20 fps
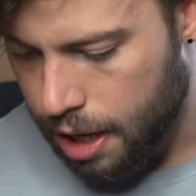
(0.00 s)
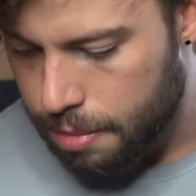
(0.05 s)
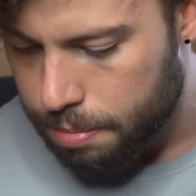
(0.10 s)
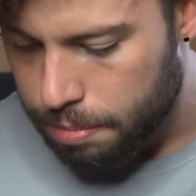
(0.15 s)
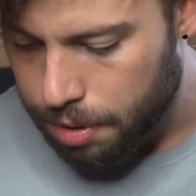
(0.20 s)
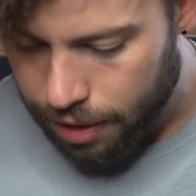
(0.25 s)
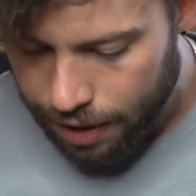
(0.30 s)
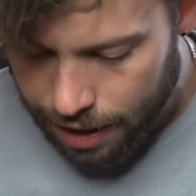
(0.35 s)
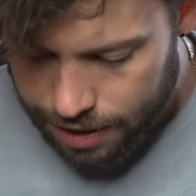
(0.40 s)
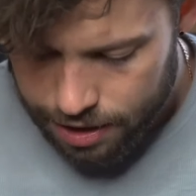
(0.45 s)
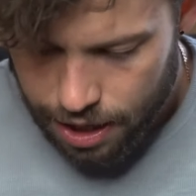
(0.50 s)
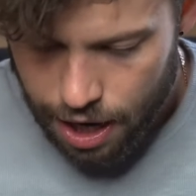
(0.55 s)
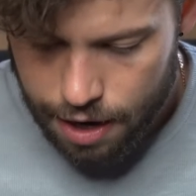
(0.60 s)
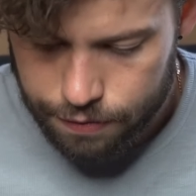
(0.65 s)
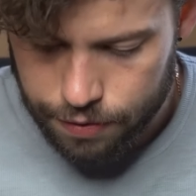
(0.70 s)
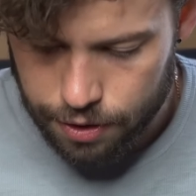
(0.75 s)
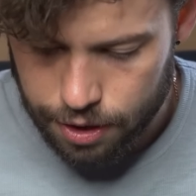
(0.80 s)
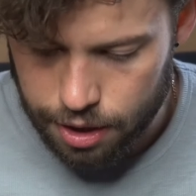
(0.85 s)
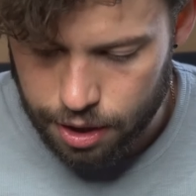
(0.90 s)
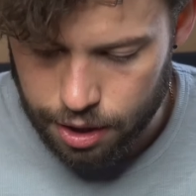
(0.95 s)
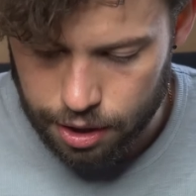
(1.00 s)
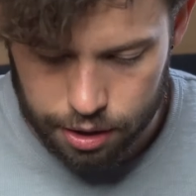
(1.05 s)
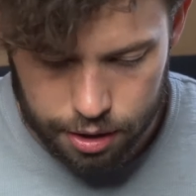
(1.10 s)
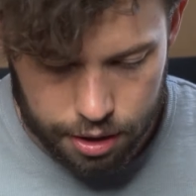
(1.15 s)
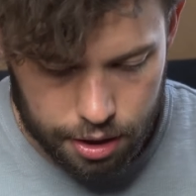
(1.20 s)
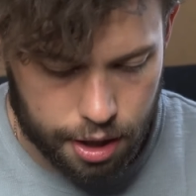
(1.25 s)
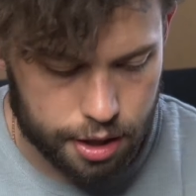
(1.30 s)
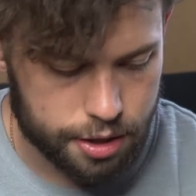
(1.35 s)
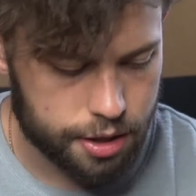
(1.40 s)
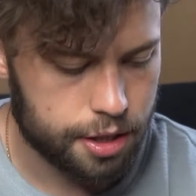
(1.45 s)
But that's everything.
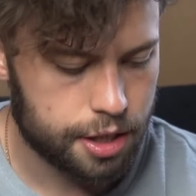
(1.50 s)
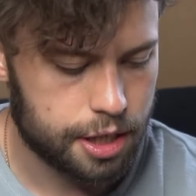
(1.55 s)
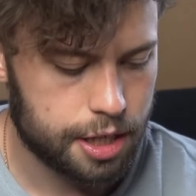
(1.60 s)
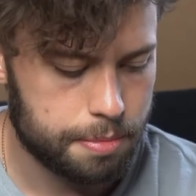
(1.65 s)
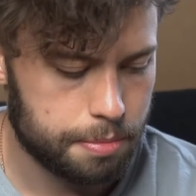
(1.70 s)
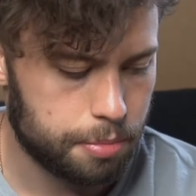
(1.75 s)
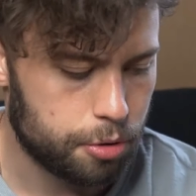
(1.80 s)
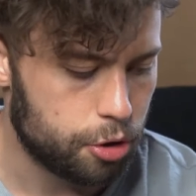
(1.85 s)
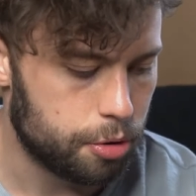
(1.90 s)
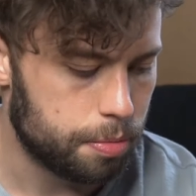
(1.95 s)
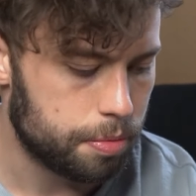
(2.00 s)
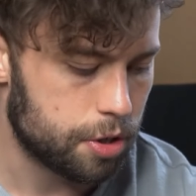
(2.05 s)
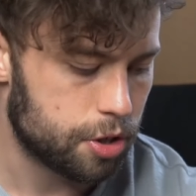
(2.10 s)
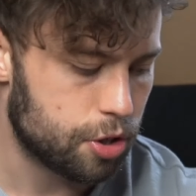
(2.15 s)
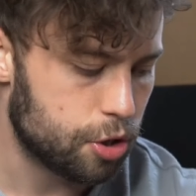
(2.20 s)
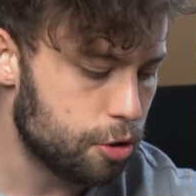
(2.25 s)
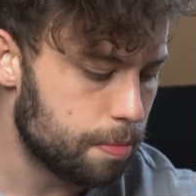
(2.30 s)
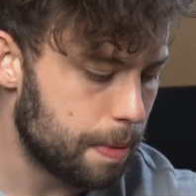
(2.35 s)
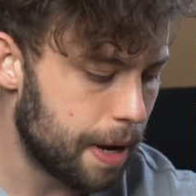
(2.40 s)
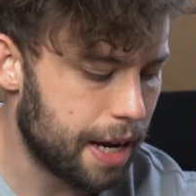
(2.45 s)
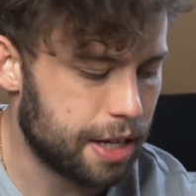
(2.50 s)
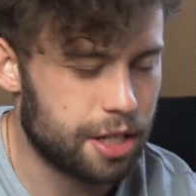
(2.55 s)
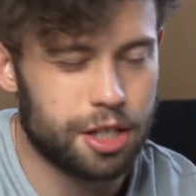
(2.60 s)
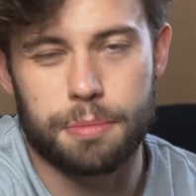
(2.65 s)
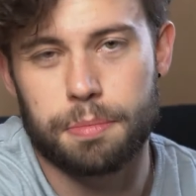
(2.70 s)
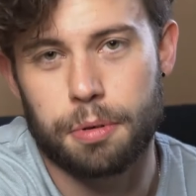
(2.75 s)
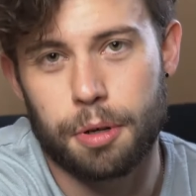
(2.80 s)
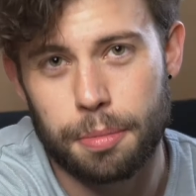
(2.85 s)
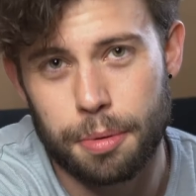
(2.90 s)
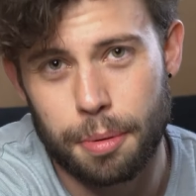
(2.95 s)
Nice and simple. The 2 bags is
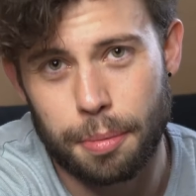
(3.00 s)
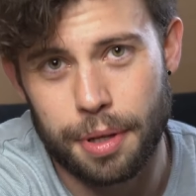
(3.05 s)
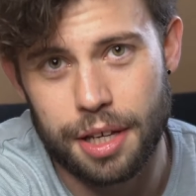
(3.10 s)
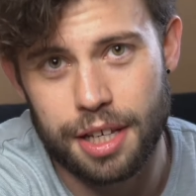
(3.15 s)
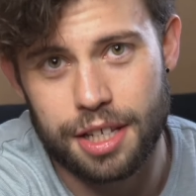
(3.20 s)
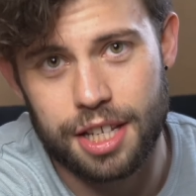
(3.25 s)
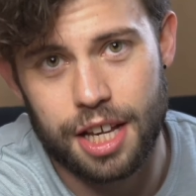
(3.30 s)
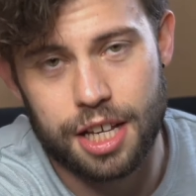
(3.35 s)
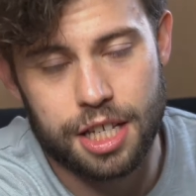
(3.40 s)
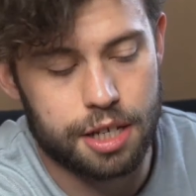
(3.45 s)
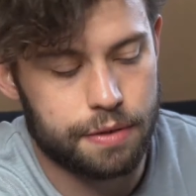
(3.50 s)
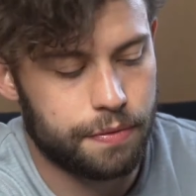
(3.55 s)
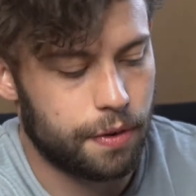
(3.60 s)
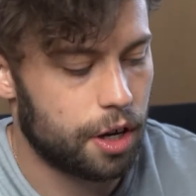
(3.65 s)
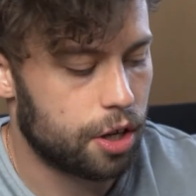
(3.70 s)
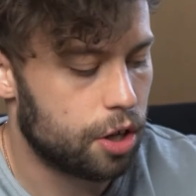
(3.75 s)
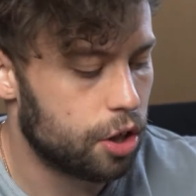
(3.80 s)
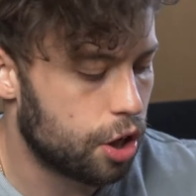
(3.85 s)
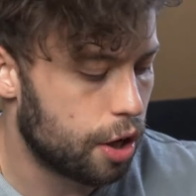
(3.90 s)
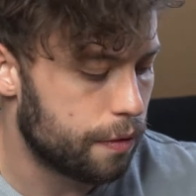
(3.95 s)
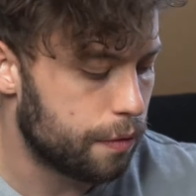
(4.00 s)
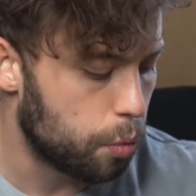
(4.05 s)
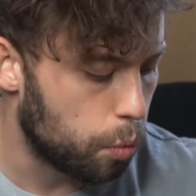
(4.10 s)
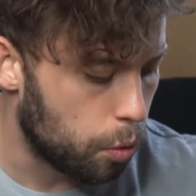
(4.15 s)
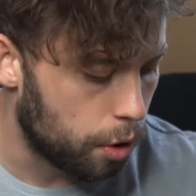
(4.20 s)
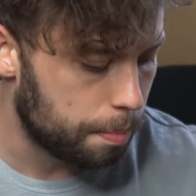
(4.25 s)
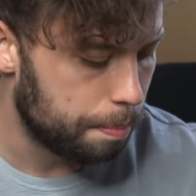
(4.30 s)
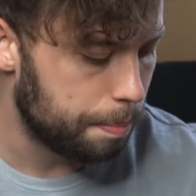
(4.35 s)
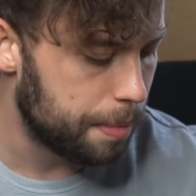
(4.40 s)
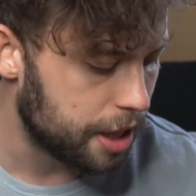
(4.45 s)
probably excessive. I could go for
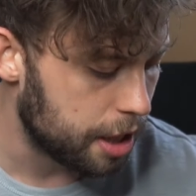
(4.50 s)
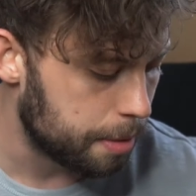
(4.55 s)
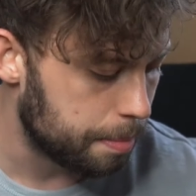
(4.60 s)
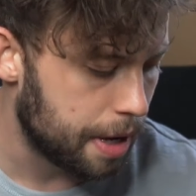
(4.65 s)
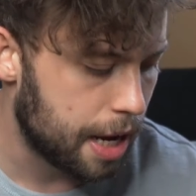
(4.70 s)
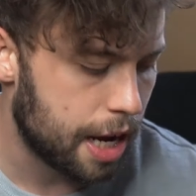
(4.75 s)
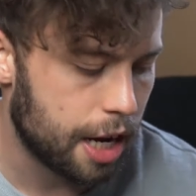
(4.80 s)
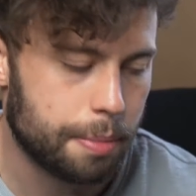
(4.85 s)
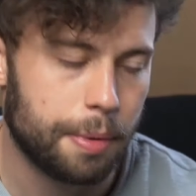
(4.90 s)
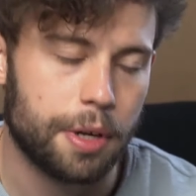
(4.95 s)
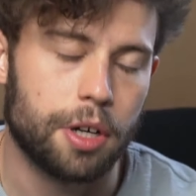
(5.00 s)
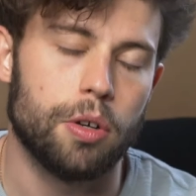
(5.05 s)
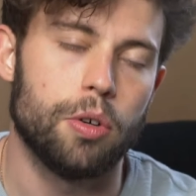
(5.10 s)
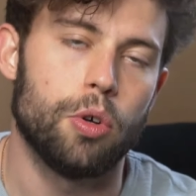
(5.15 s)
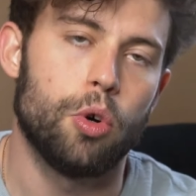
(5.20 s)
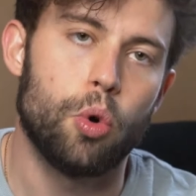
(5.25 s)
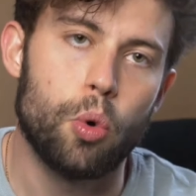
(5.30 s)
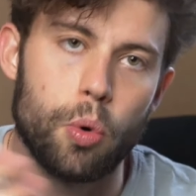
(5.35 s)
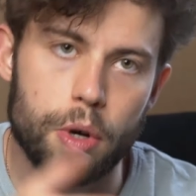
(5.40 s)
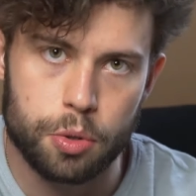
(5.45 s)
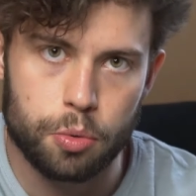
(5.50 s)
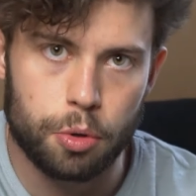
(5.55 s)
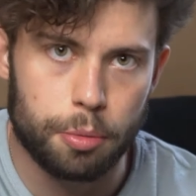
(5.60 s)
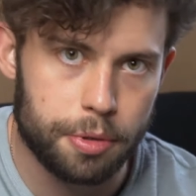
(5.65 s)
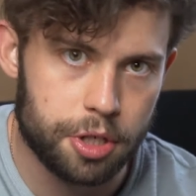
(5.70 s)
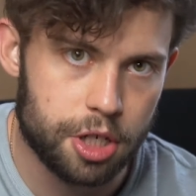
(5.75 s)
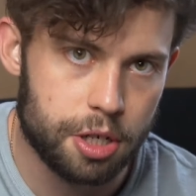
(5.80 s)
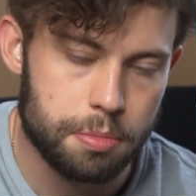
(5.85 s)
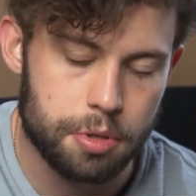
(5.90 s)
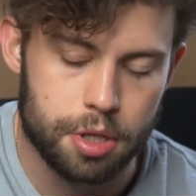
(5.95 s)
1 bigger bag, but I don't always want
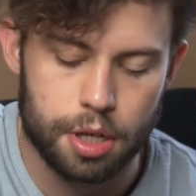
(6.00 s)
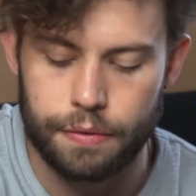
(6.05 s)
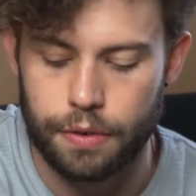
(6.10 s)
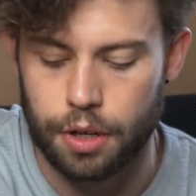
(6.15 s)
my gym stuff.